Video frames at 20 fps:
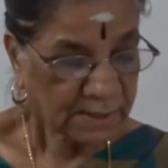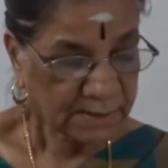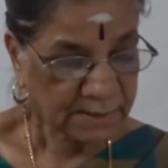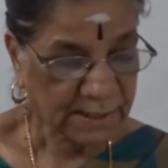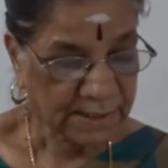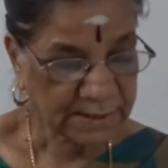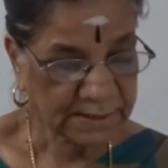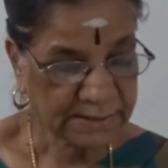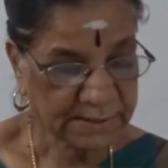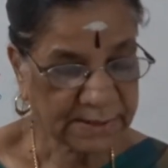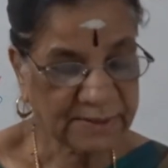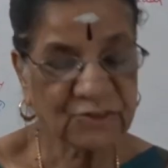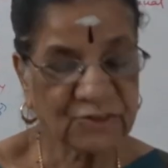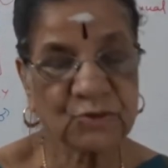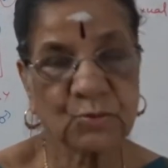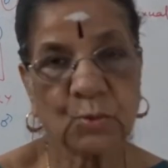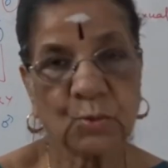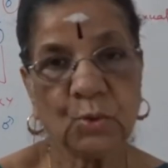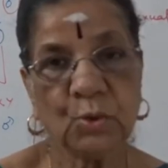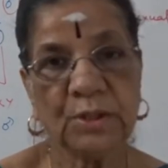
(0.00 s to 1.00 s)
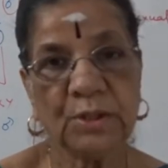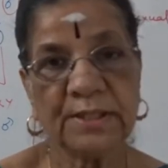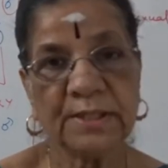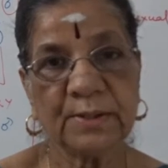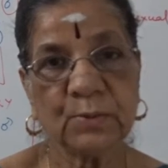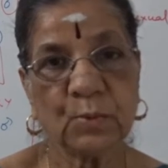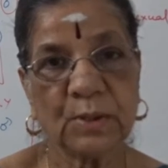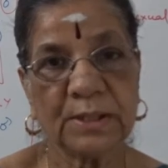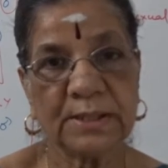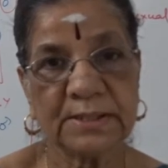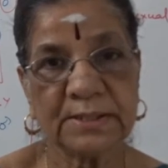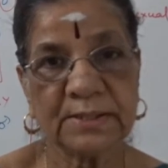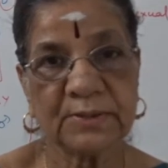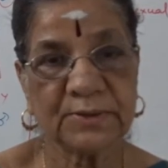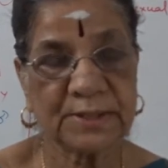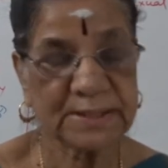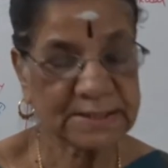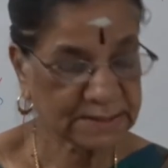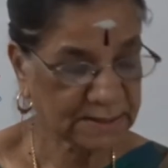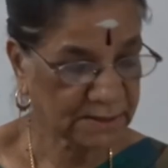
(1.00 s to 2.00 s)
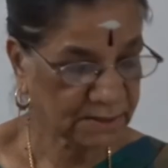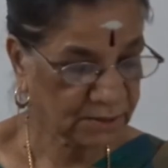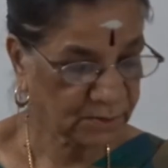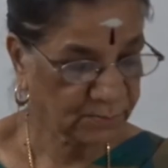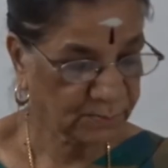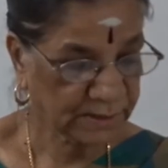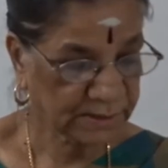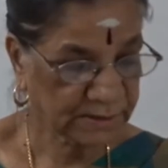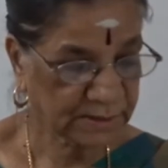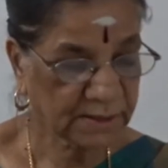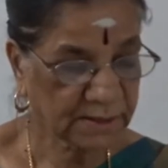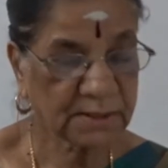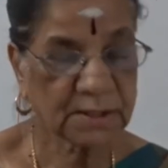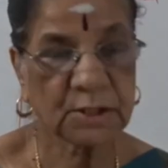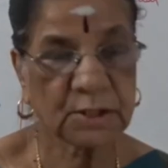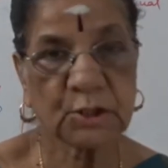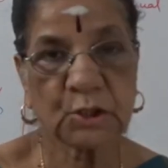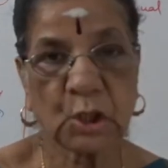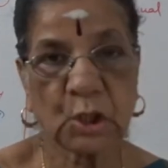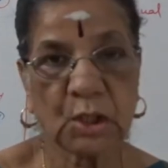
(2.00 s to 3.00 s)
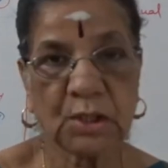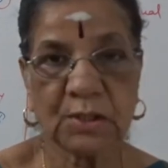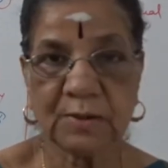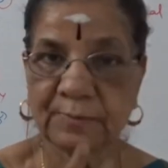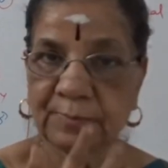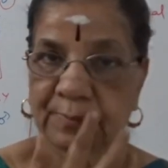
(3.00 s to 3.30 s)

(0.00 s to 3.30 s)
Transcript: 9 years old and 120 centimeter tall.